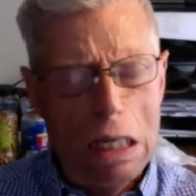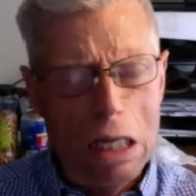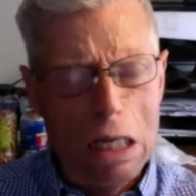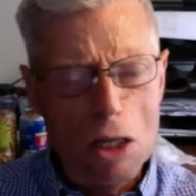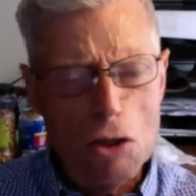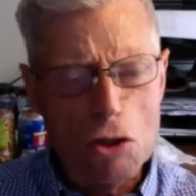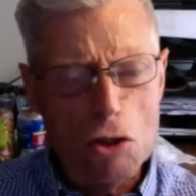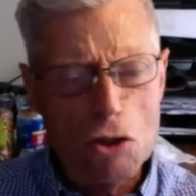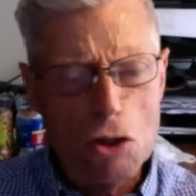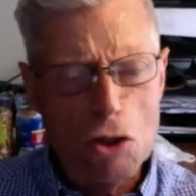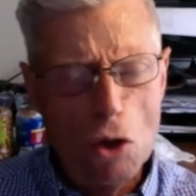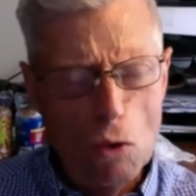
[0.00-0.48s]

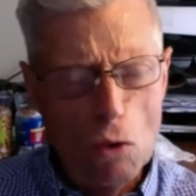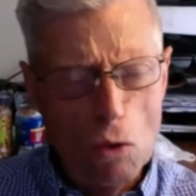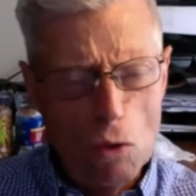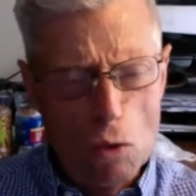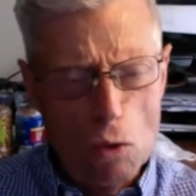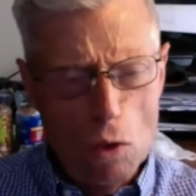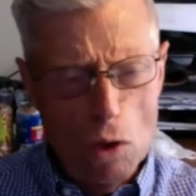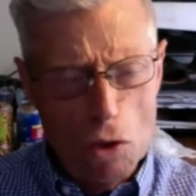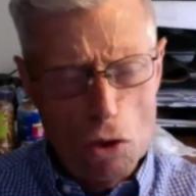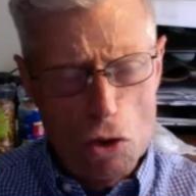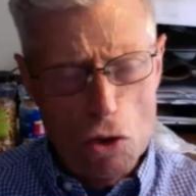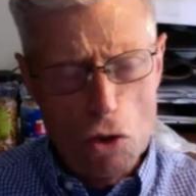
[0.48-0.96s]
has
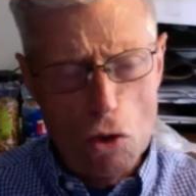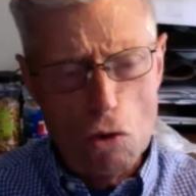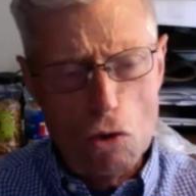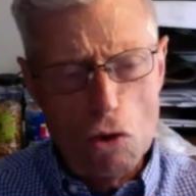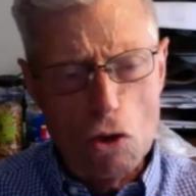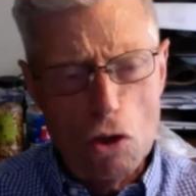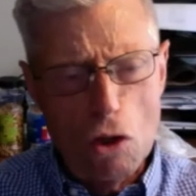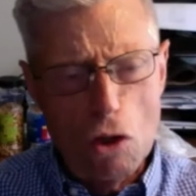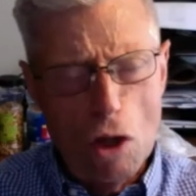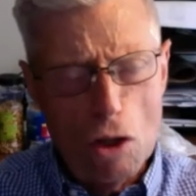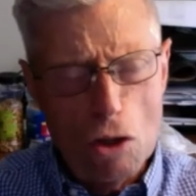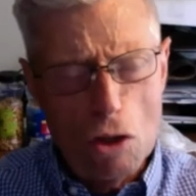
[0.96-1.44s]
no
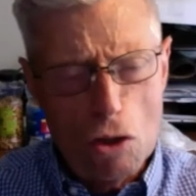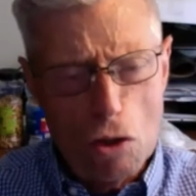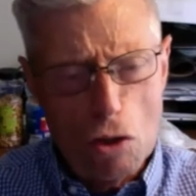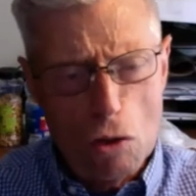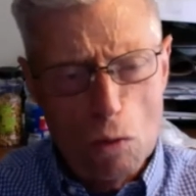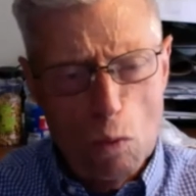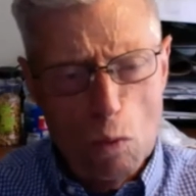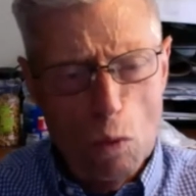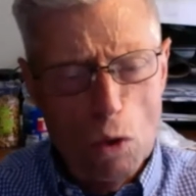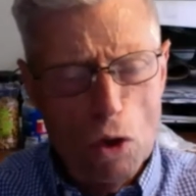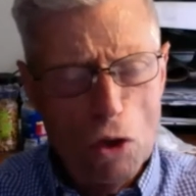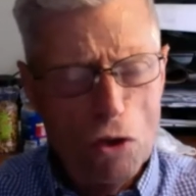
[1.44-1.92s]

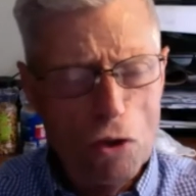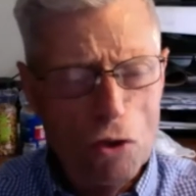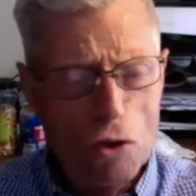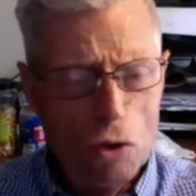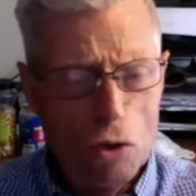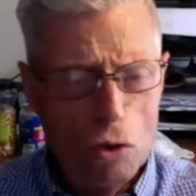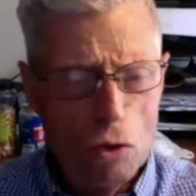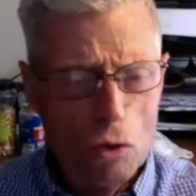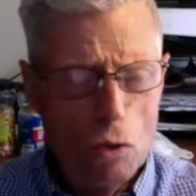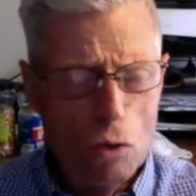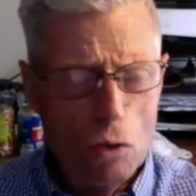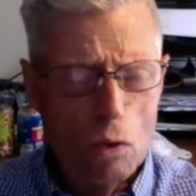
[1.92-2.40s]
association with
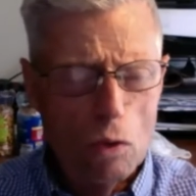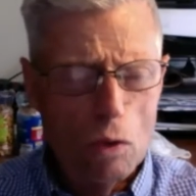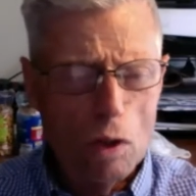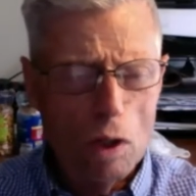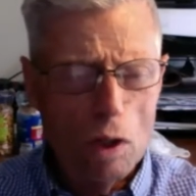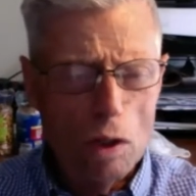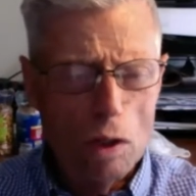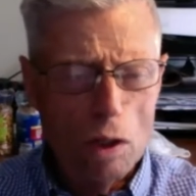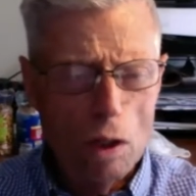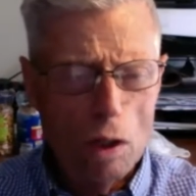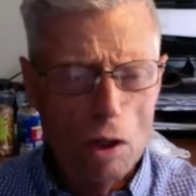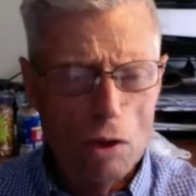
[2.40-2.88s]
you
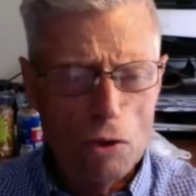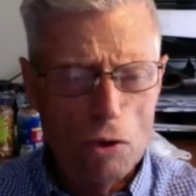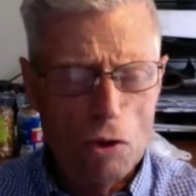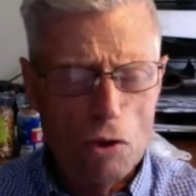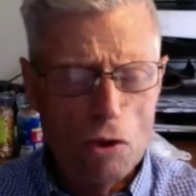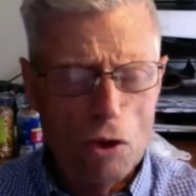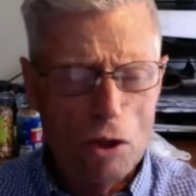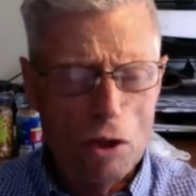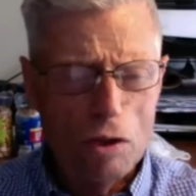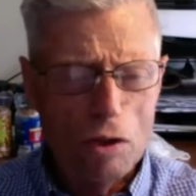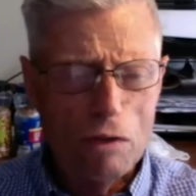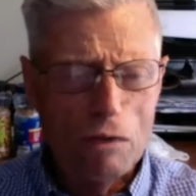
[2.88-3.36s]
other
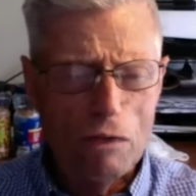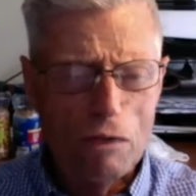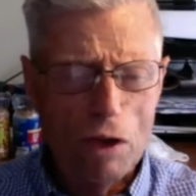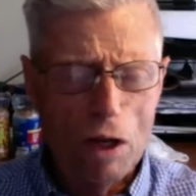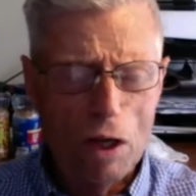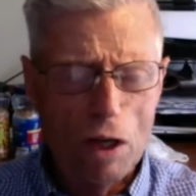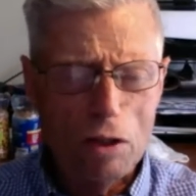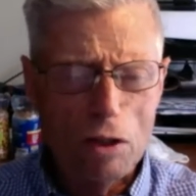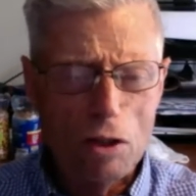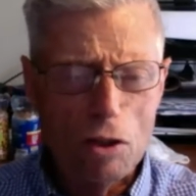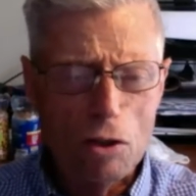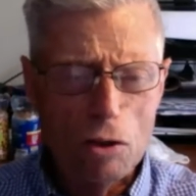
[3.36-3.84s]
than the
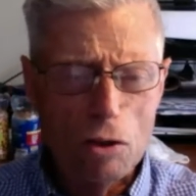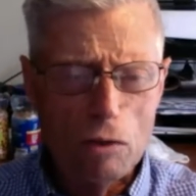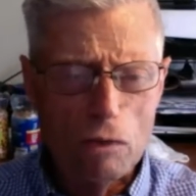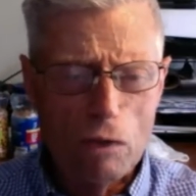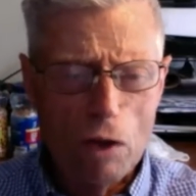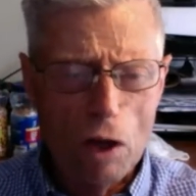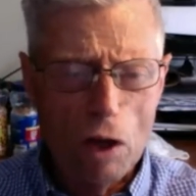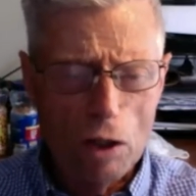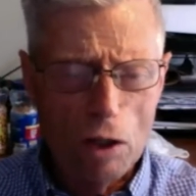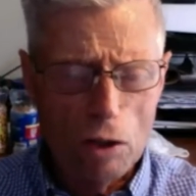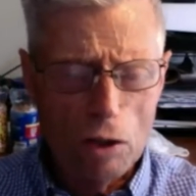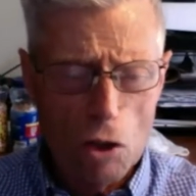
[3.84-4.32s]
fact that you've
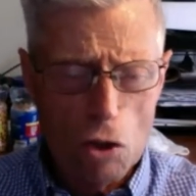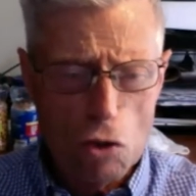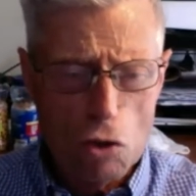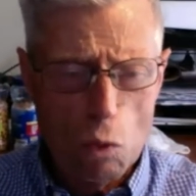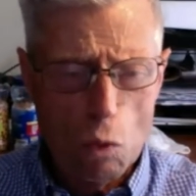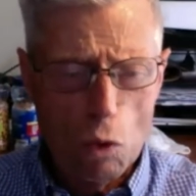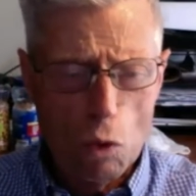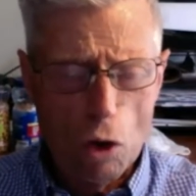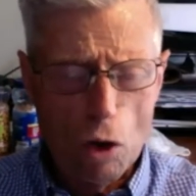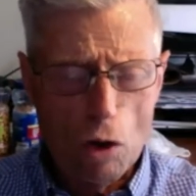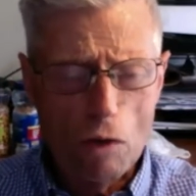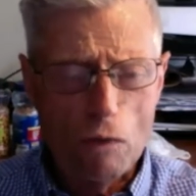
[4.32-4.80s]
got this
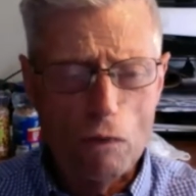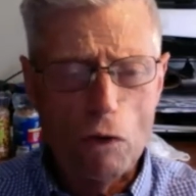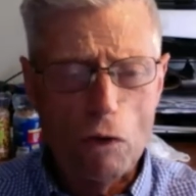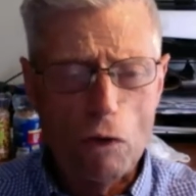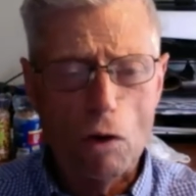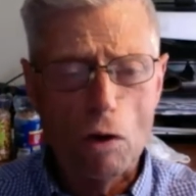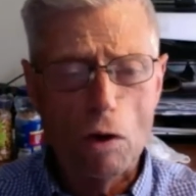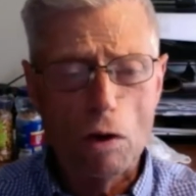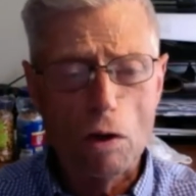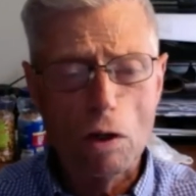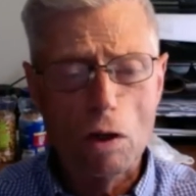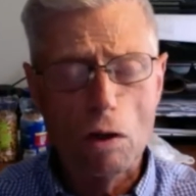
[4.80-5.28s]
work of
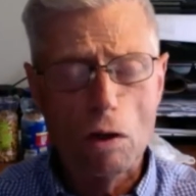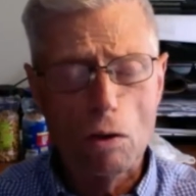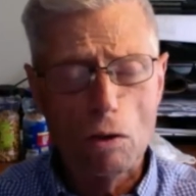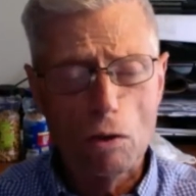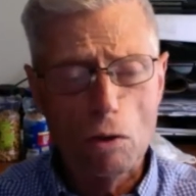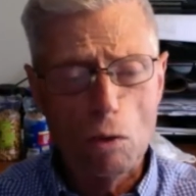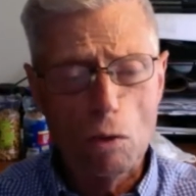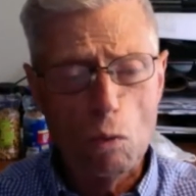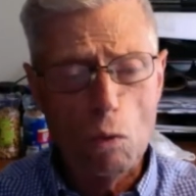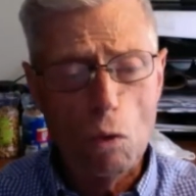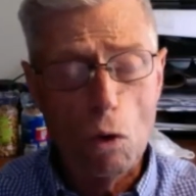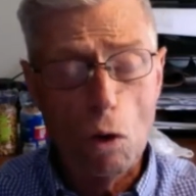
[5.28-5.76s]
art
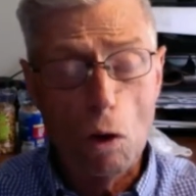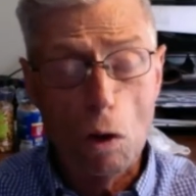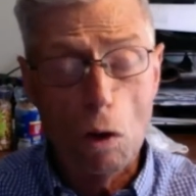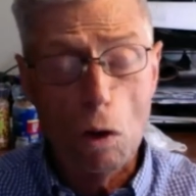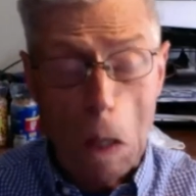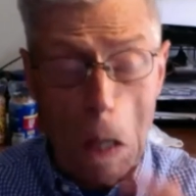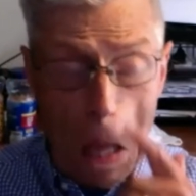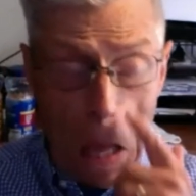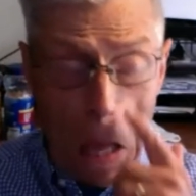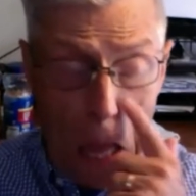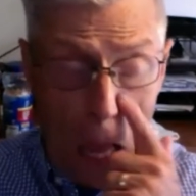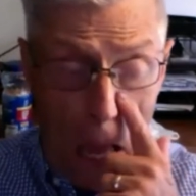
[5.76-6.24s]
on the
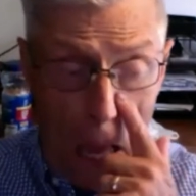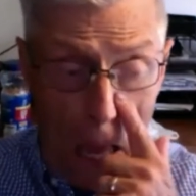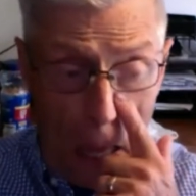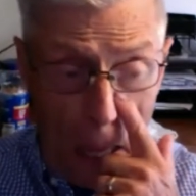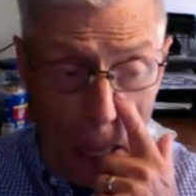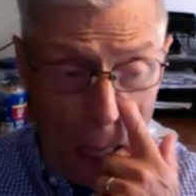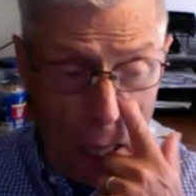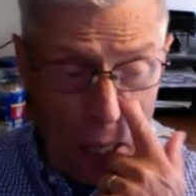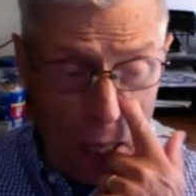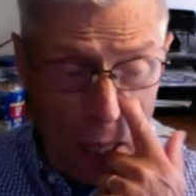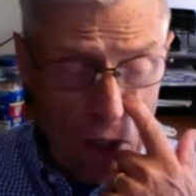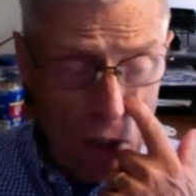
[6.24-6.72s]
wall,
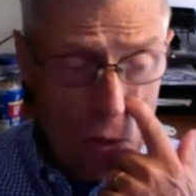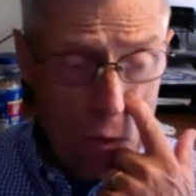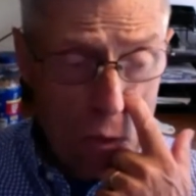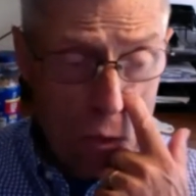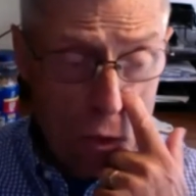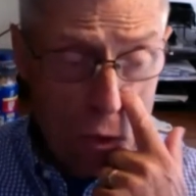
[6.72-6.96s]
and then